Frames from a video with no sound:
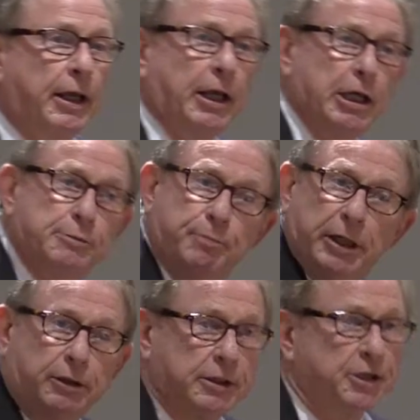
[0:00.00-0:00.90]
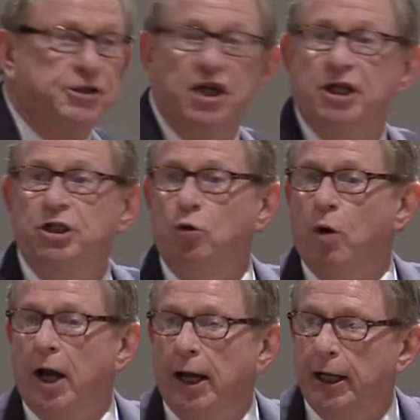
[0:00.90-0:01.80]
is built in such a
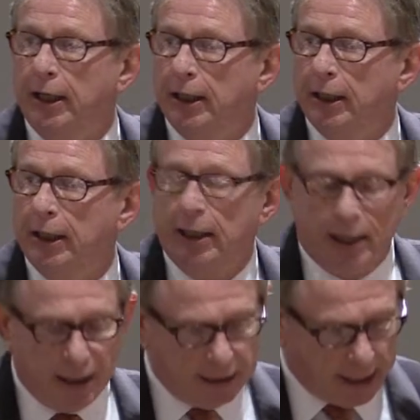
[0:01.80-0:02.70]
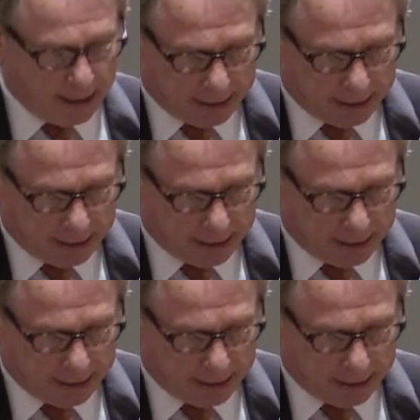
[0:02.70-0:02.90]
way that